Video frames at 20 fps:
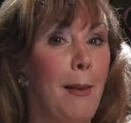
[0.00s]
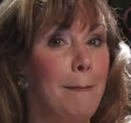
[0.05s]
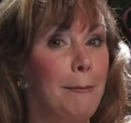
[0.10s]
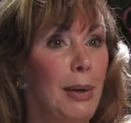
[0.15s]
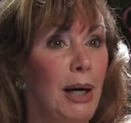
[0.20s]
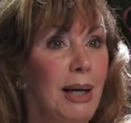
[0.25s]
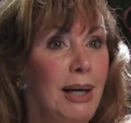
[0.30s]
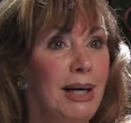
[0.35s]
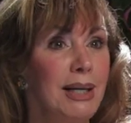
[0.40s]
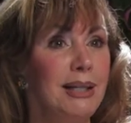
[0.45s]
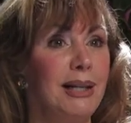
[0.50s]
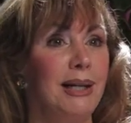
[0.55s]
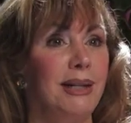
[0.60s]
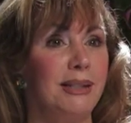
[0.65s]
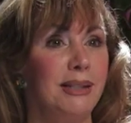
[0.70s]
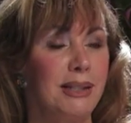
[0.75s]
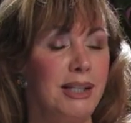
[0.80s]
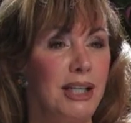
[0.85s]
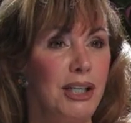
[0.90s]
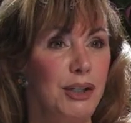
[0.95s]
But
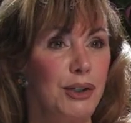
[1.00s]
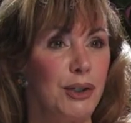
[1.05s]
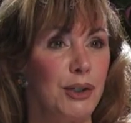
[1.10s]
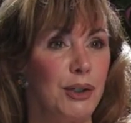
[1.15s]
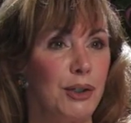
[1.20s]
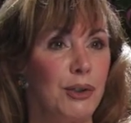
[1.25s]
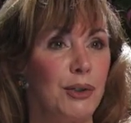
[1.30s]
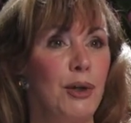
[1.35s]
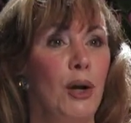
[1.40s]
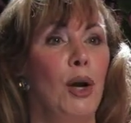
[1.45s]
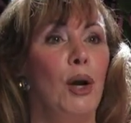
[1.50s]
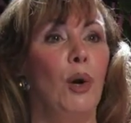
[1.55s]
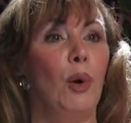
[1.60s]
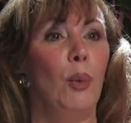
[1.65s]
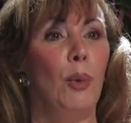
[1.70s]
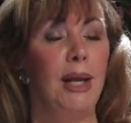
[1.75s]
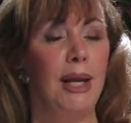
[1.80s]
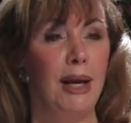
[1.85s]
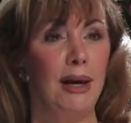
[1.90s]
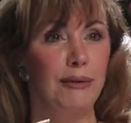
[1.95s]
as teachers,
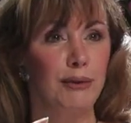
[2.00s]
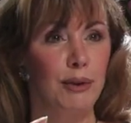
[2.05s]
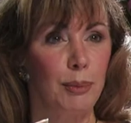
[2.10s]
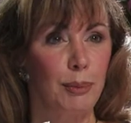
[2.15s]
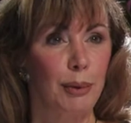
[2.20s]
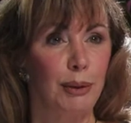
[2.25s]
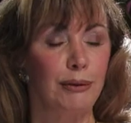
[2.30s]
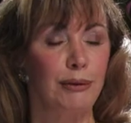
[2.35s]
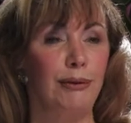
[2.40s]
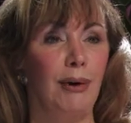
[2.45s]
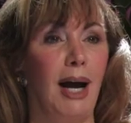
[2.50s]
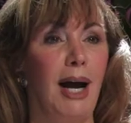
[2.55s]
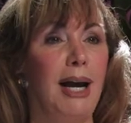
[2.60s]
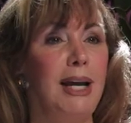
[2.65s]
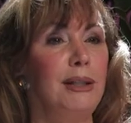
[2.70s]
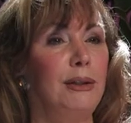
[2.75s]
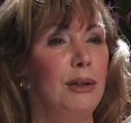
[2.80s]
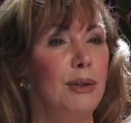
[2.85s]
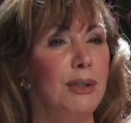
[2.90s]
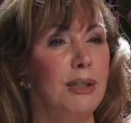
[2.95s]
we have to
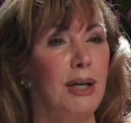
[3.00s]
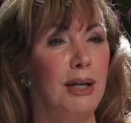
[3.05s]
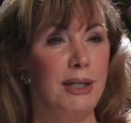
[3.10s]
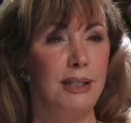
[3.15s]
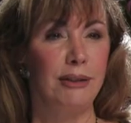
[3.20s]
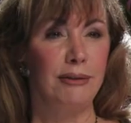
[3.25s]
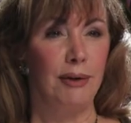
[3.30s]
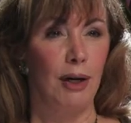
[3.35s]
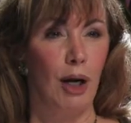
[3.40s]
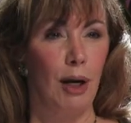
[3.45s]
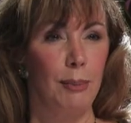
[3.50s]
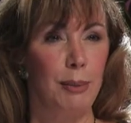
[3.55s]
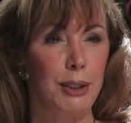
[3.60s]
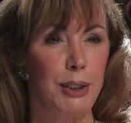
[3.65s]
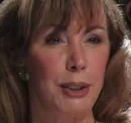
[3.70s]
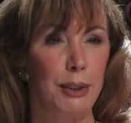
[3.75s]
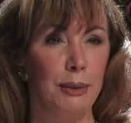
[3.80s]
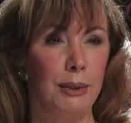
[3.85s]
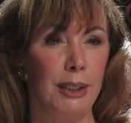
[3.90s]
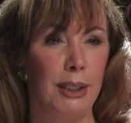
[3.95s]
provide those kinds of
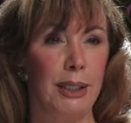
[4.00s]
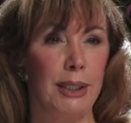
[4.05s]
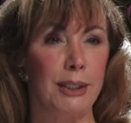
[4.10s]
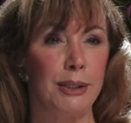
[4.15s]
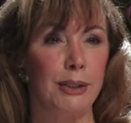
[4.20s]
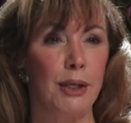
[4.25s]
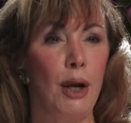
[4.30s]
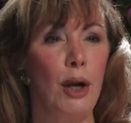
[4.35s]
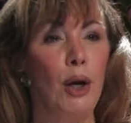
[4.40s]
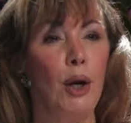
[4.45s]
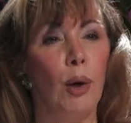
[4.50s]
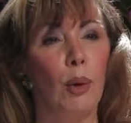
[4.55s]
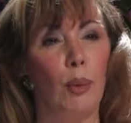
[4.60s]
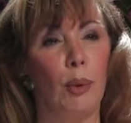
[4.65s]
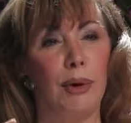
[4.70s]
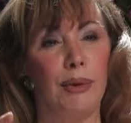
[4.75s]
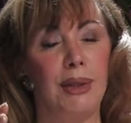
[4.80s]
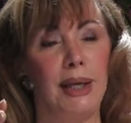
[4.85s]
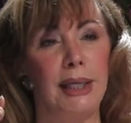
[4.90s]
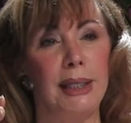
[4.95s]
opportunities
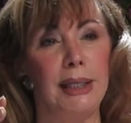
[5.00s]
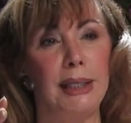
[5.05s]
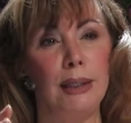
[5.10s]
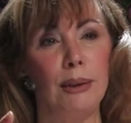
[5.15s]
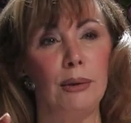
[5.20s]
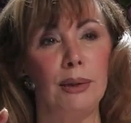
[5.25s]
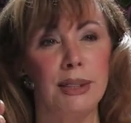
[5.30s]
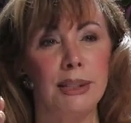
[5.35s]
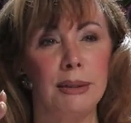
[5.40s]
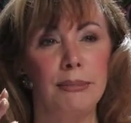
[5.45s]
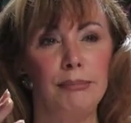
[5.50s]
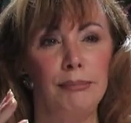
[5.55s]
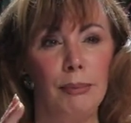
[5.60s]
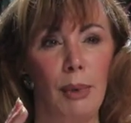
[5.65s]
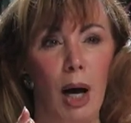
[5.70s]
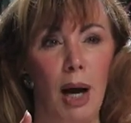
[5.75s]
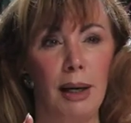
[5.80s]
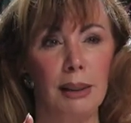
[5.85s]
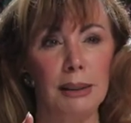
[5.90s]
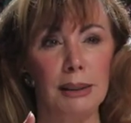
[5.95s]
where they hear us
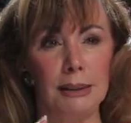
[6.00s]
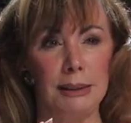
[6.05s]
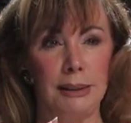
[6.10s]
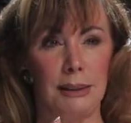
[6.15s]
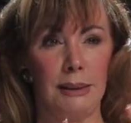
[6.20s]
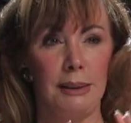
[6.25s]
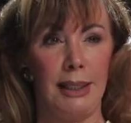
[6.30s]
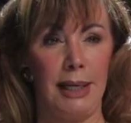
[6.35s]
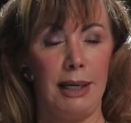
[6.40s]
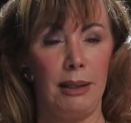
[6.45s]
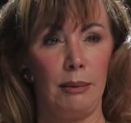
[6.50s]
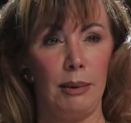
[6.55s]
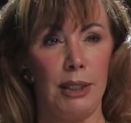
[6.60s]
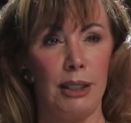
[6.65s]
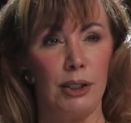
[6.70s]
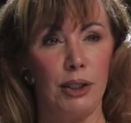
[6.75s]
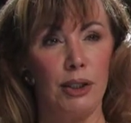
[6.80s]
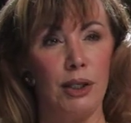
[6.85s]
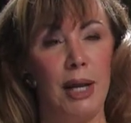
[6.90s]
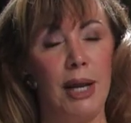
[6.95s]
model the
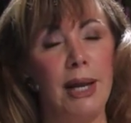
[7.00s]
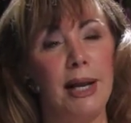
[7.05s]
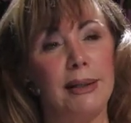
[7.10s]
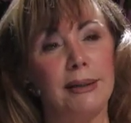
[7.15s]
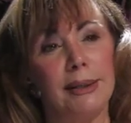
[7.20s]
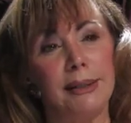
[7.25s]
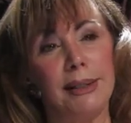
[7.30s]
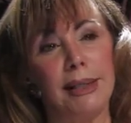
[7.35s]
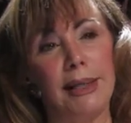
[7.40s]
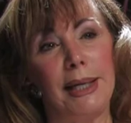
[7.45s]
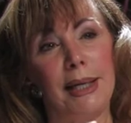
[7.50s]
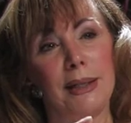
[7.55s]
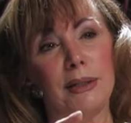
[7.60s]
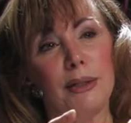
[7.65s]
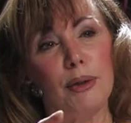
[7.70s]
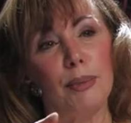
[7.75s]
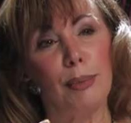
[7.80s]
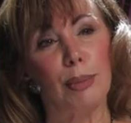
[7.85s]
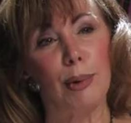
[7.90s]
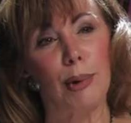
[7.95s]
language, that they get
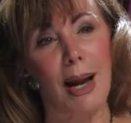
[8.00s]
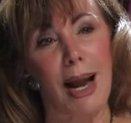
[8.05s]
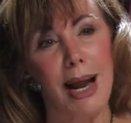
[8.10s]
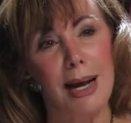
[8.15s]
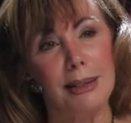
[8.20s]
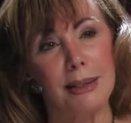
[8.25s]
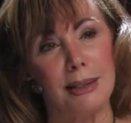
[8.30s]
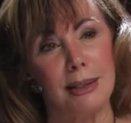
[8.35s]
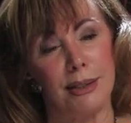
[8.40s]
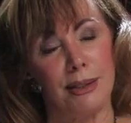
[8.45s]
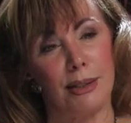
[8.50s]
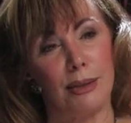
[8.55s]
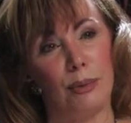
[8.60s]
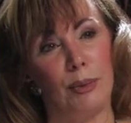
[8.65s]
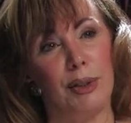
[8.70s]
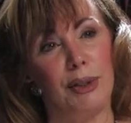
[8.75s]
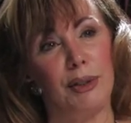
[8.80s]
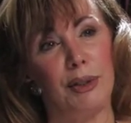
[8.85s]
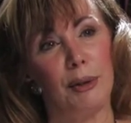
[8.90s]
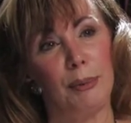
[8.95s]
to practice
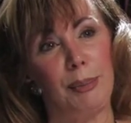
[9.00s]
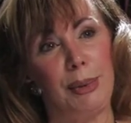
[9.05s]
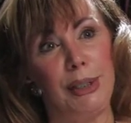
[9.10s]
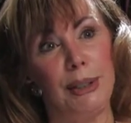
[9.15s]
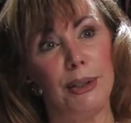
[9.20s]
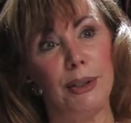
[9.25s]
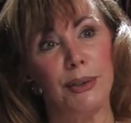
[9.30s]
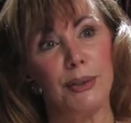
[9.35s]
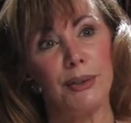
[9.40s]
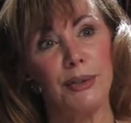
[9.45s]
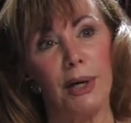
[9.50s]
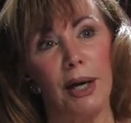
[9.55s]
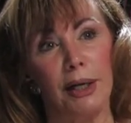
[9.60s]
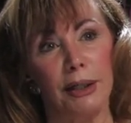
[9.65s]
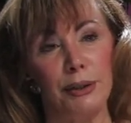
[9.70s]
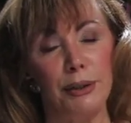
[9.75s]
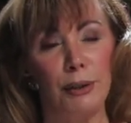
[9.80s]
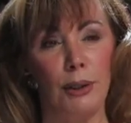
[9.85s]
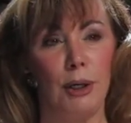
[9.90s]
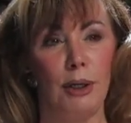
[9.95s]
with their peers
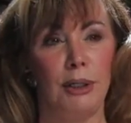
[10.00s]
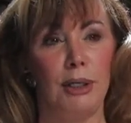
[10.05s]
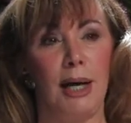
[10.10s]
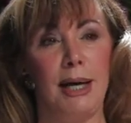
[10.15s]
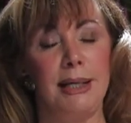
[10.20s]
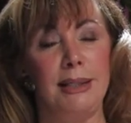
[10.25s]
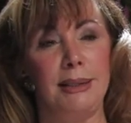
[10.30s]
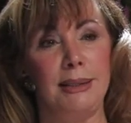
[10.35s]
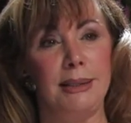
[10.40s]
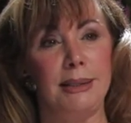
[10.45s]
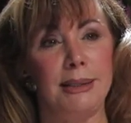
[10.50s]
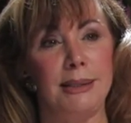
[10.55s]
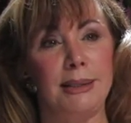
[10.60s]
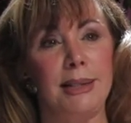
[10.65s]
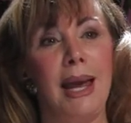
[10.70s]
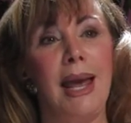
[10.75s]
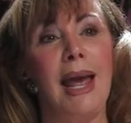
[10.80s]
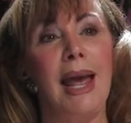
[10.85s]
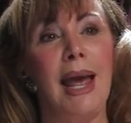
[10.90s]
under our guidance.